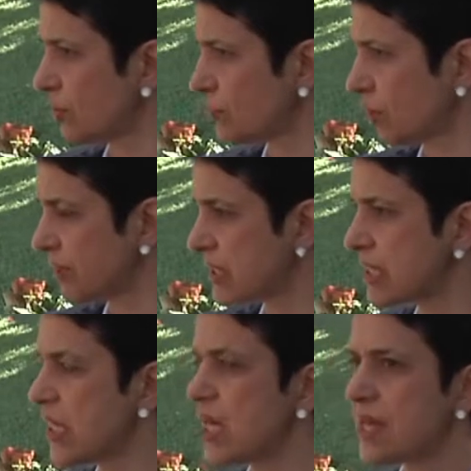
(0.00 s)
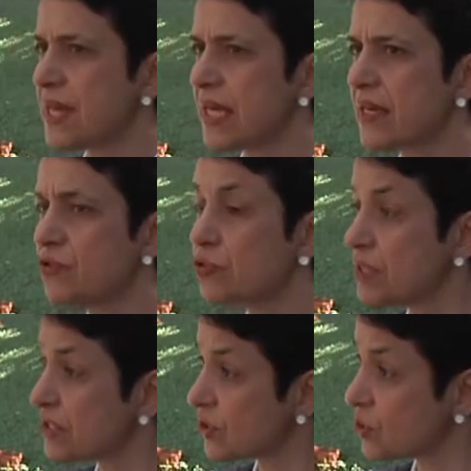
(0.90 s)
of topics. They can do
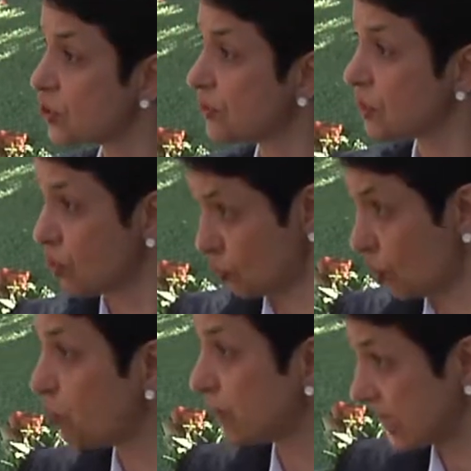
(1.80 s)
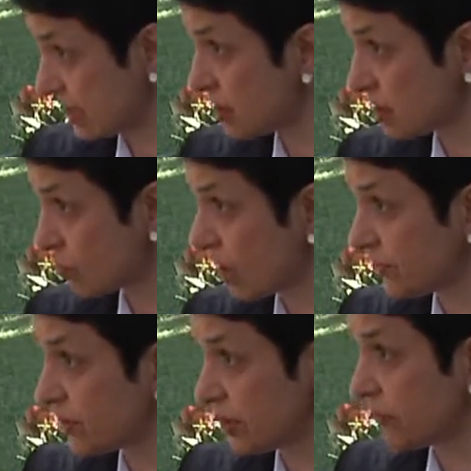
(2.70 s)
research in their own home places,
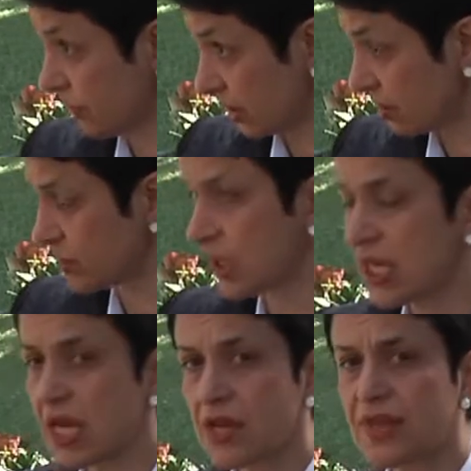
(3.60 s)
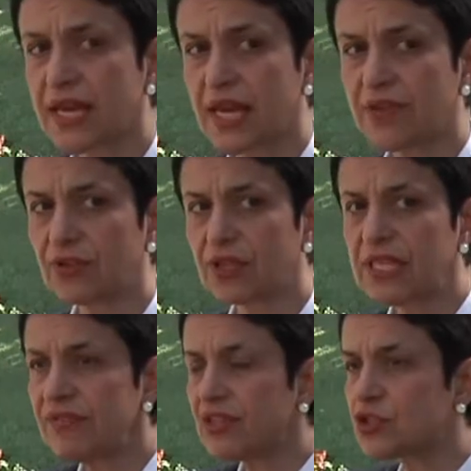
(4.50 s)
right in the field. They can
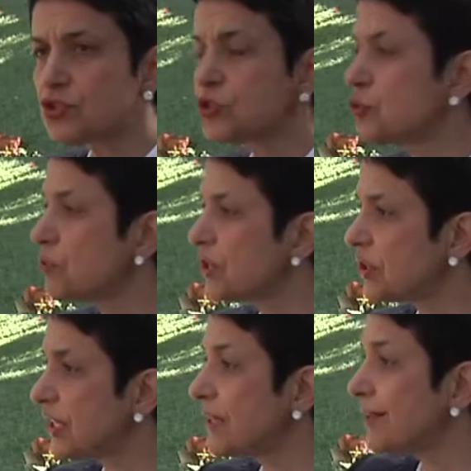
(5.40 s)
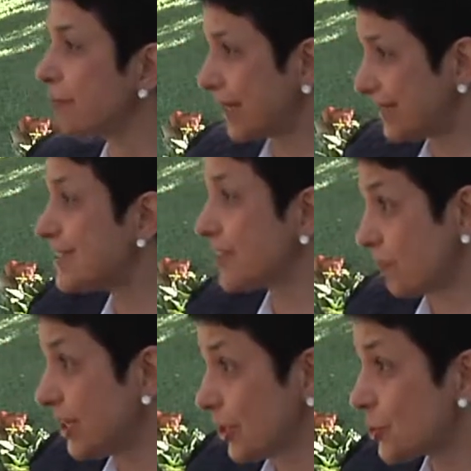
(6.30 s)
leave it to do it in the Petnica
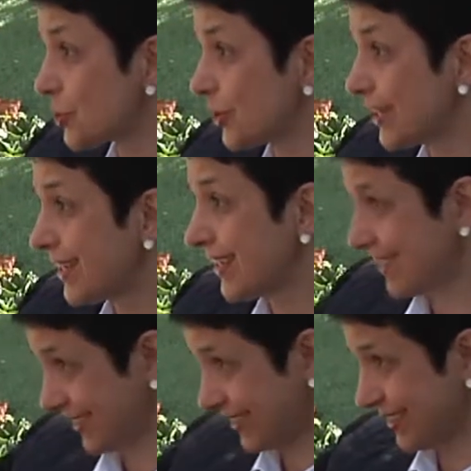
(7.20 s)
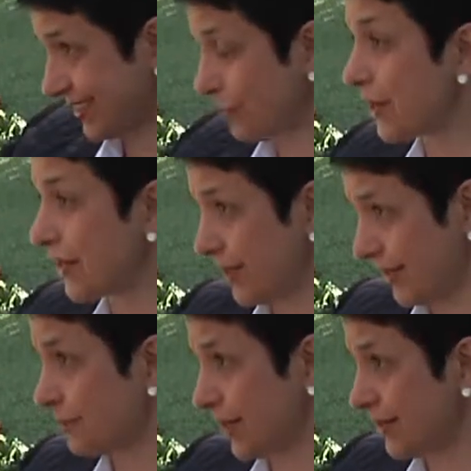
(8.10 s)
village, uh, where, the,
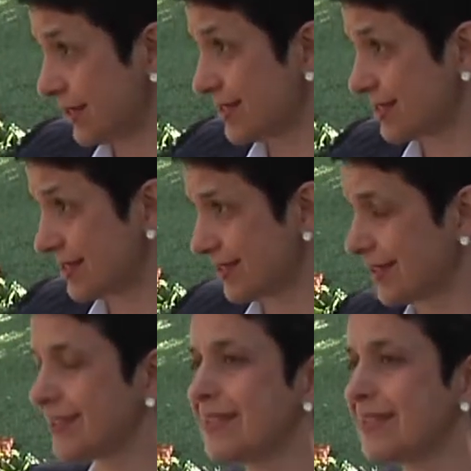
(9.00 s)
where this uh,